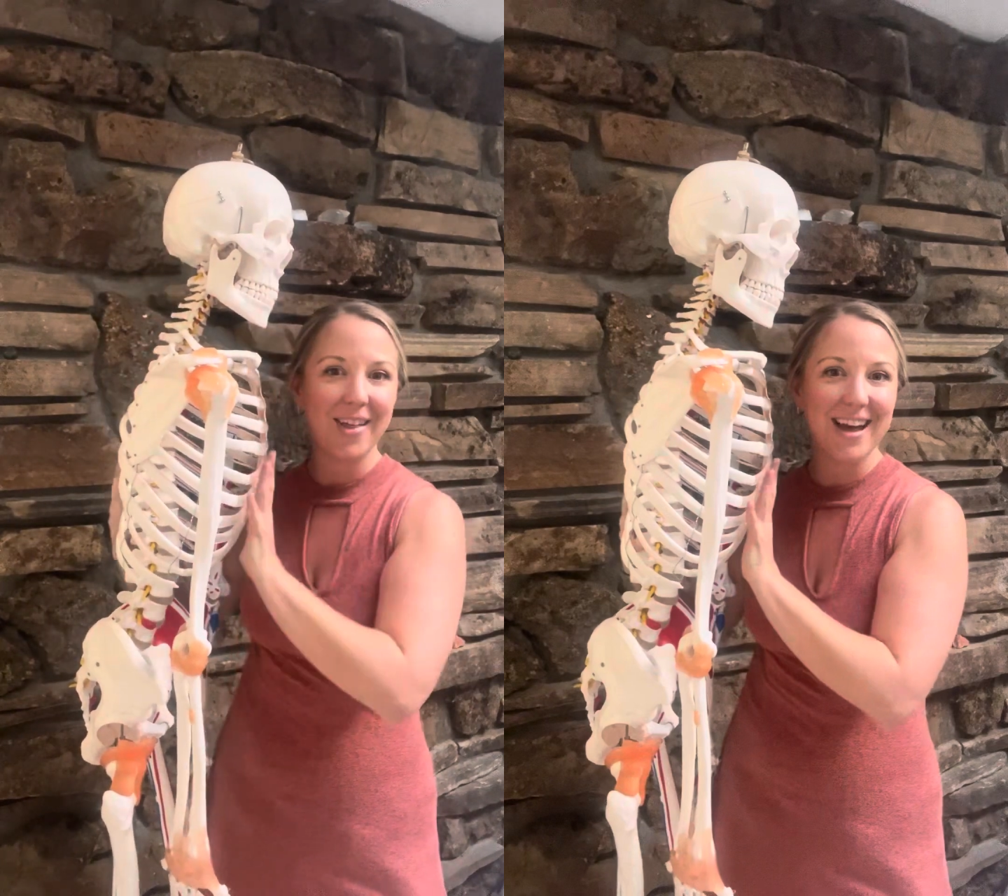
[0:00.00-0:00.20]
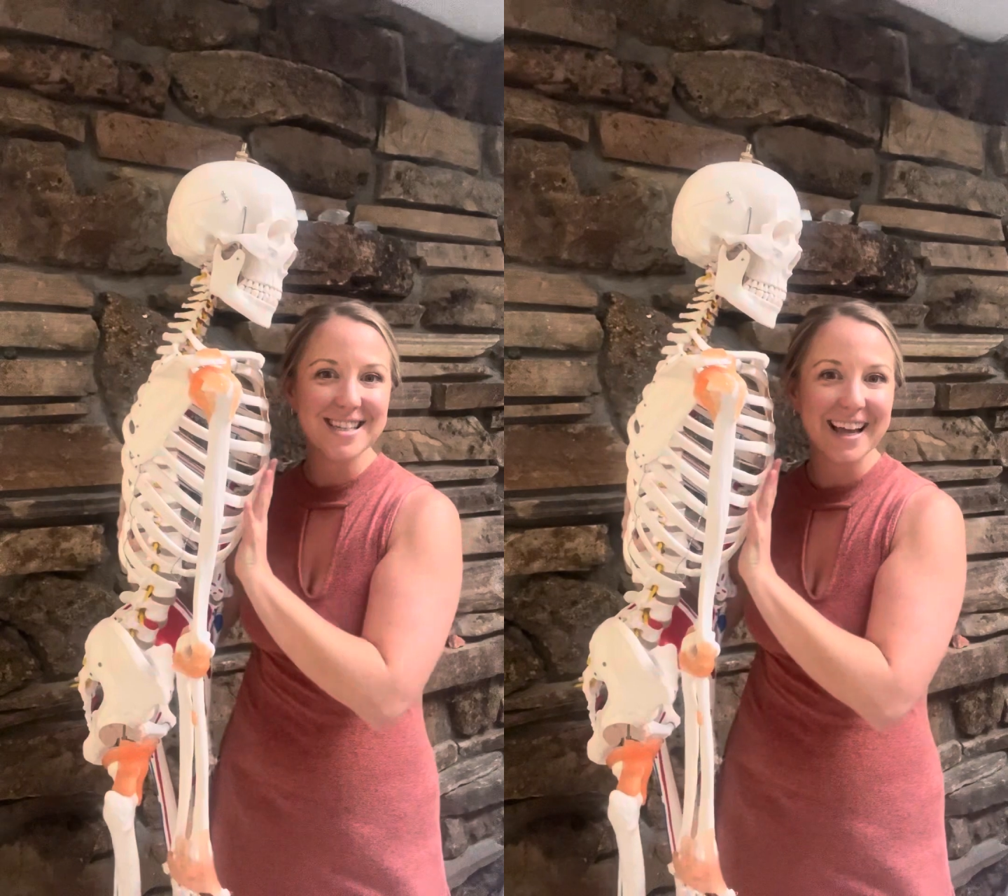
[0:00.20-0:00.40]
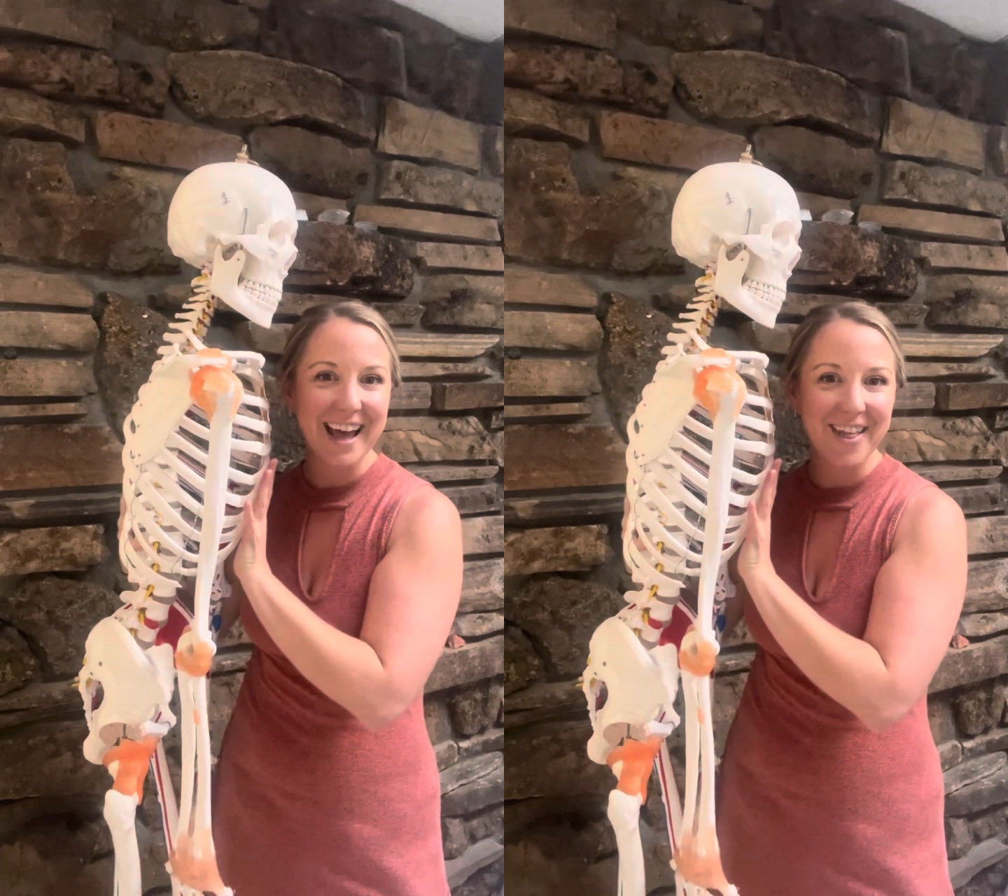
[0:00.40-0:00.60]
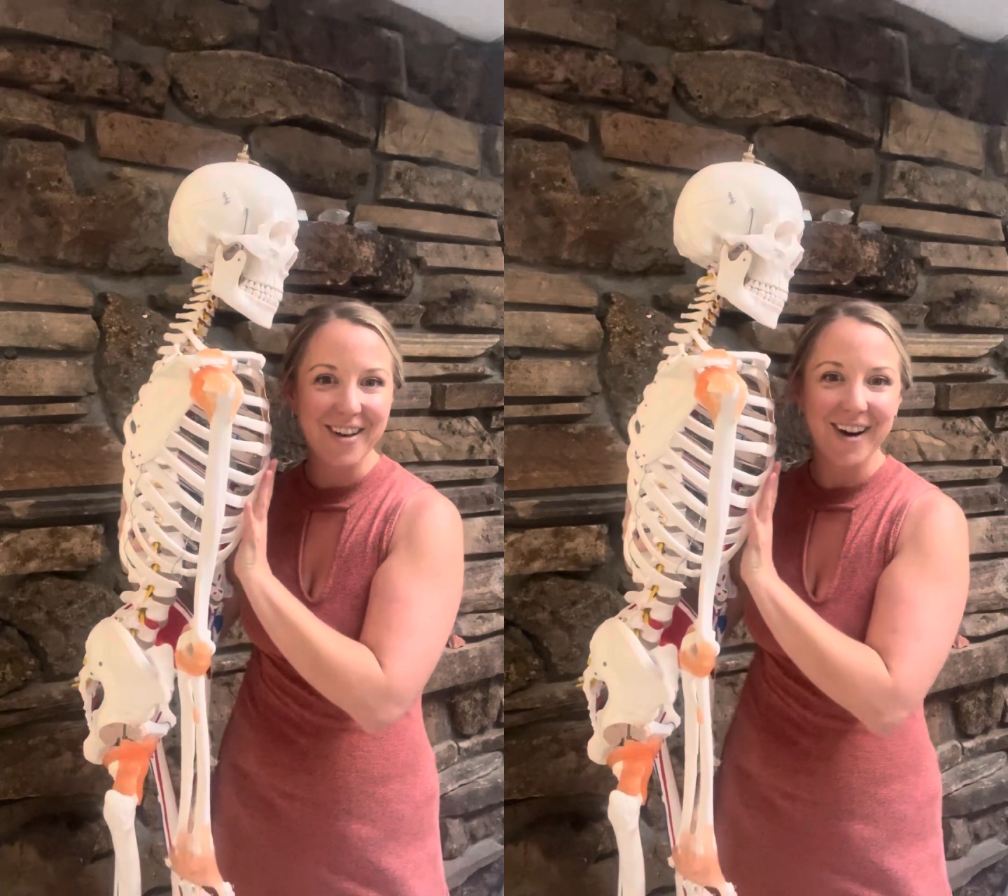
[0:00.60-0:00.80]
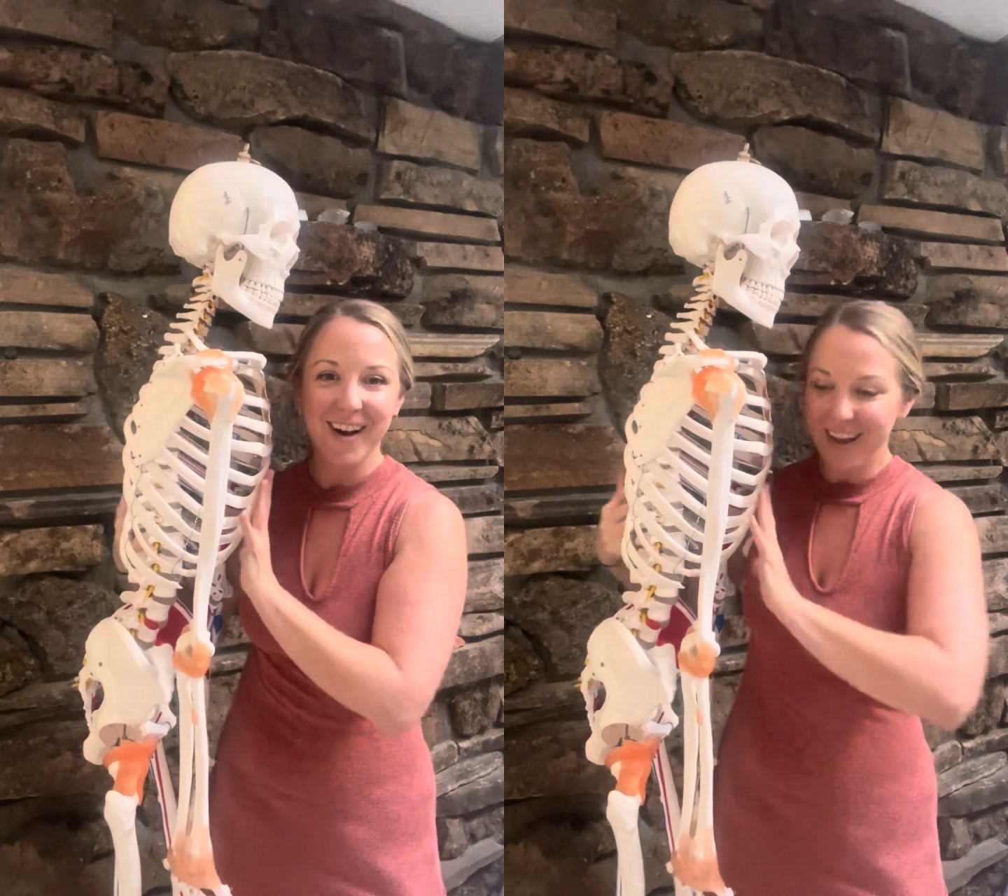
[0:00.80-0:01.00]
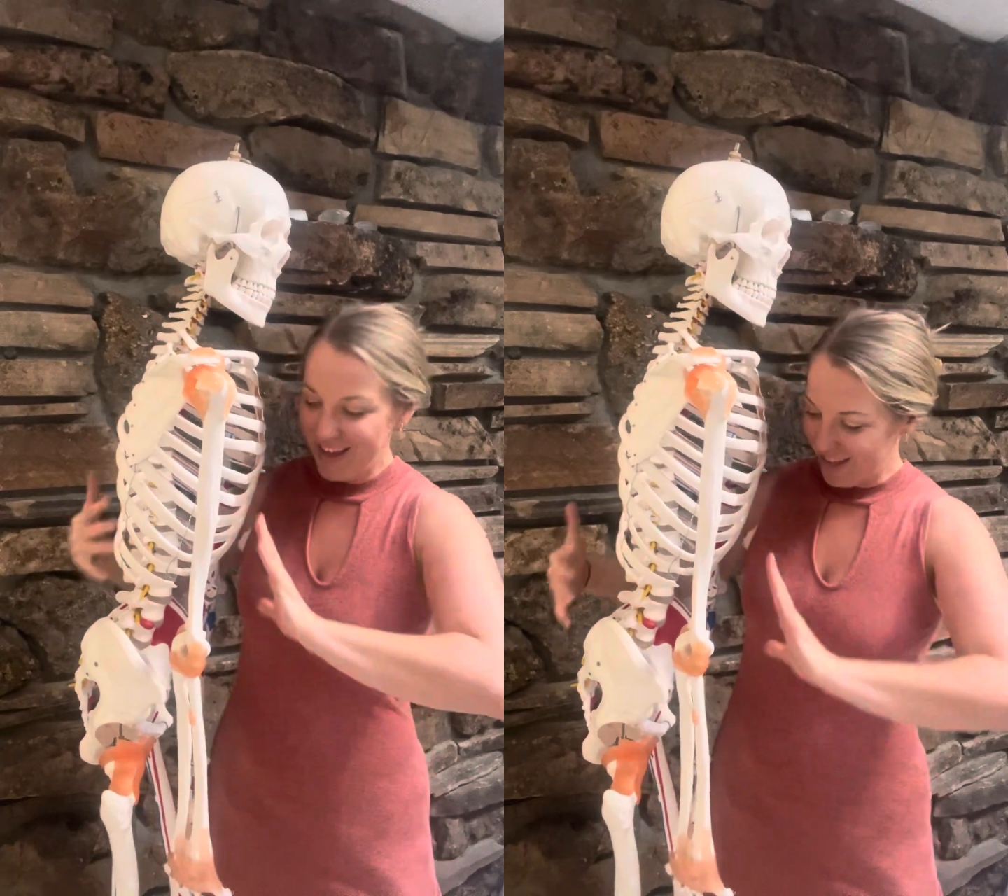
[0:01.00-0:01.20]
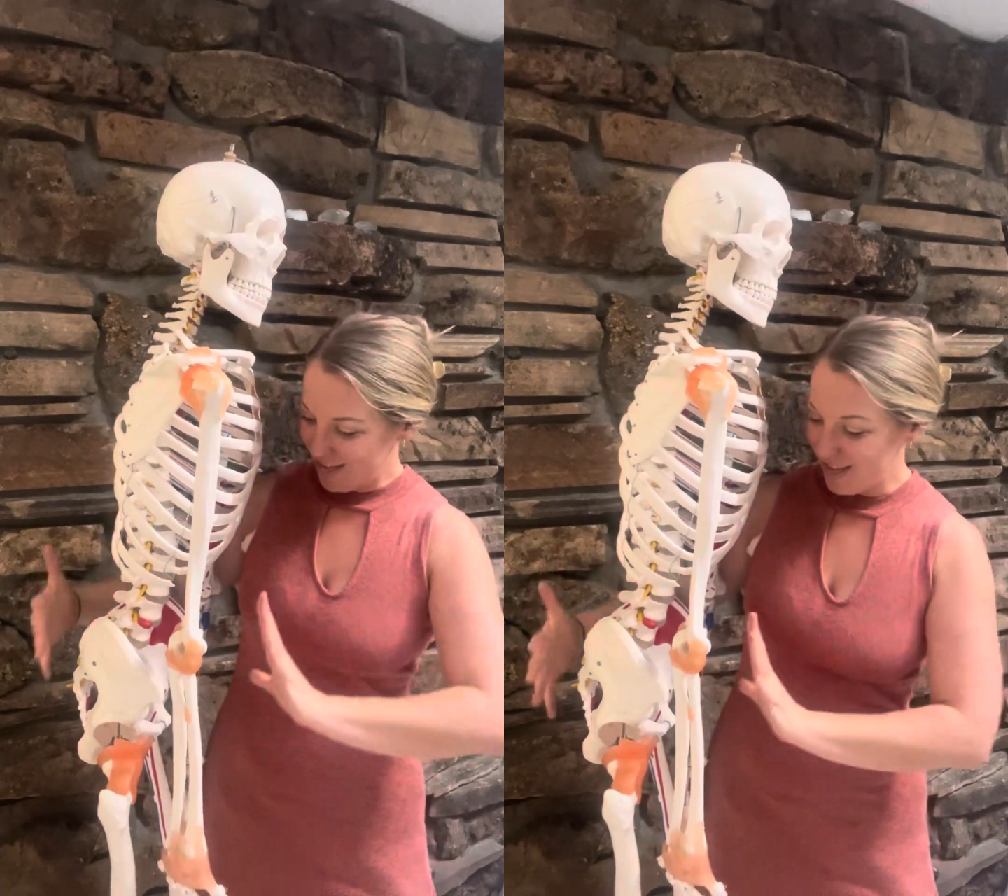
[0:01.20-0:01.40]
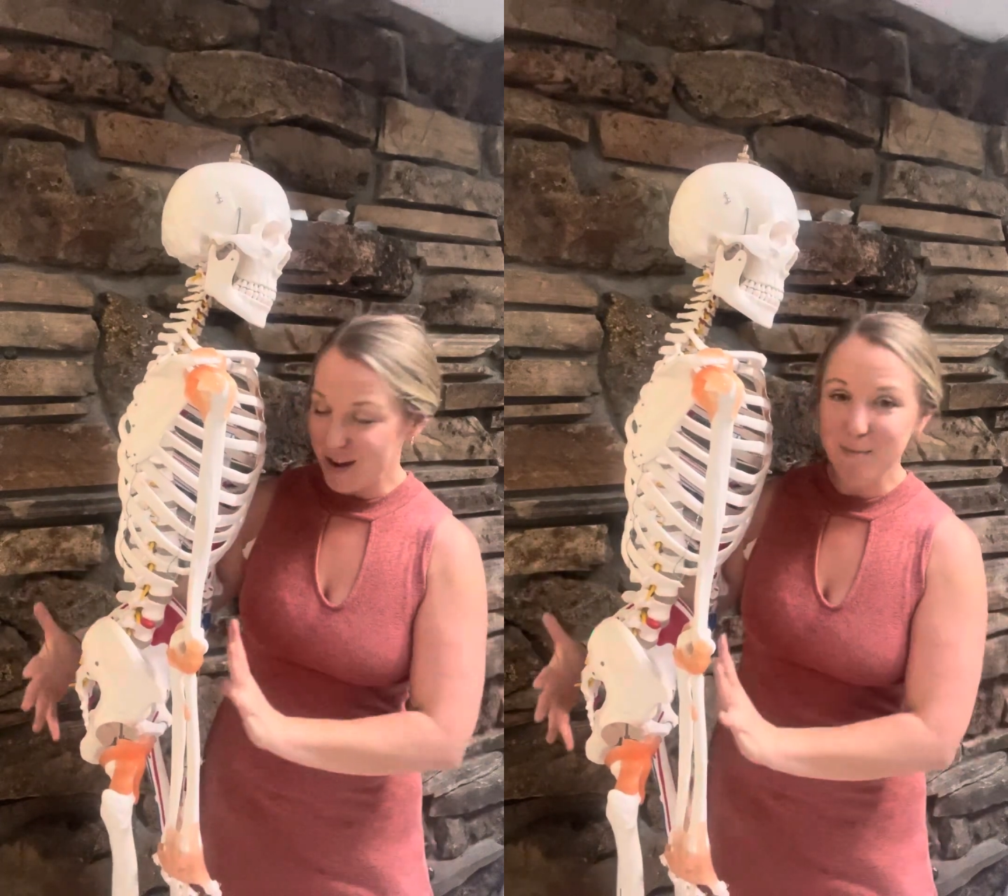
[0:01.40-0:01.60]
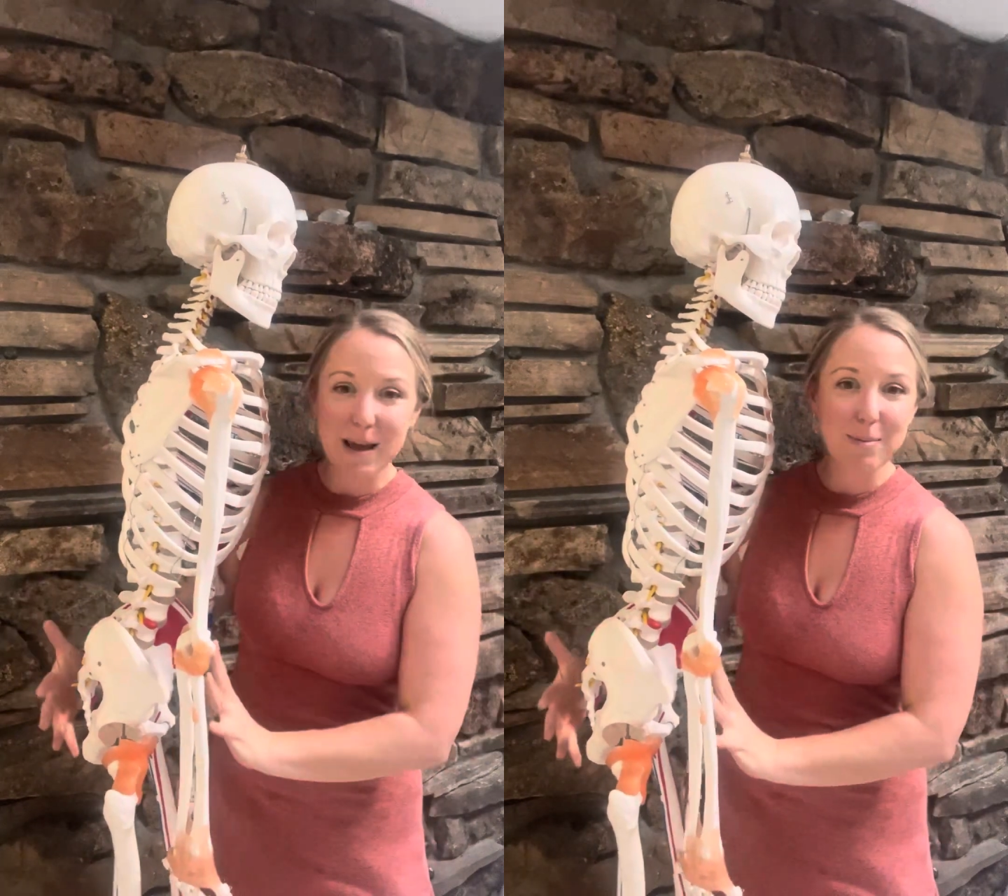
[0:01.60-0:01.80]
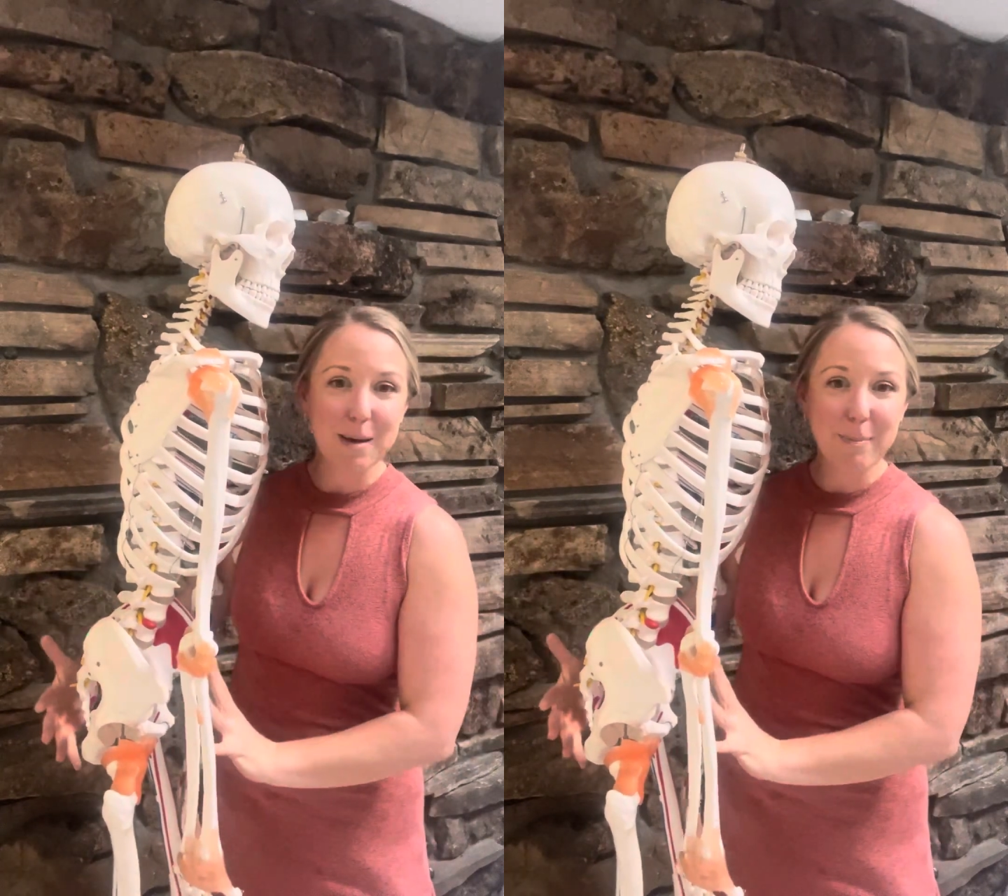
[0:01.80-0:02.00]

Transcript: that together. Then maybe